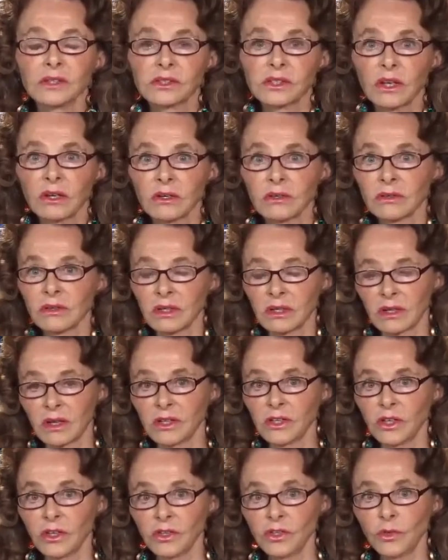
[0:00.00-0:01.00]
So
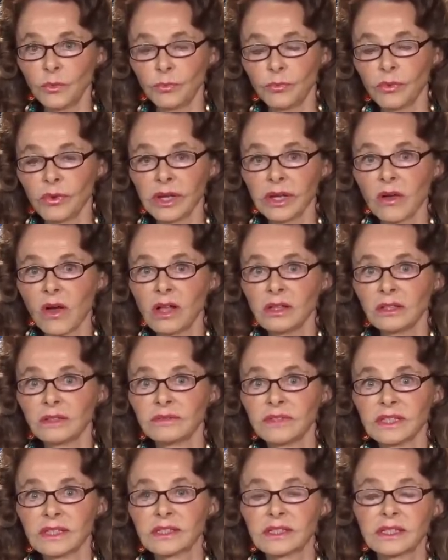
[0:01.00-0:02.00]
you bring all
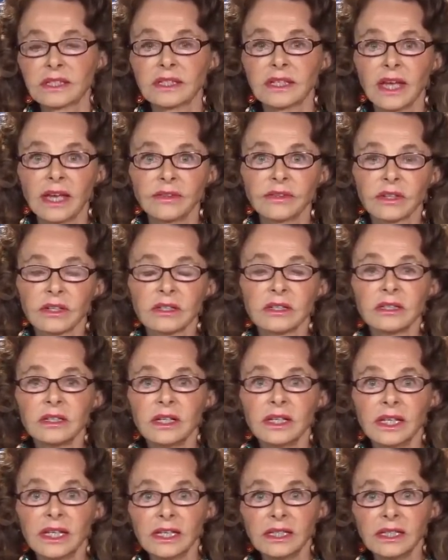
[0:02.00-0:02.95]
of this together,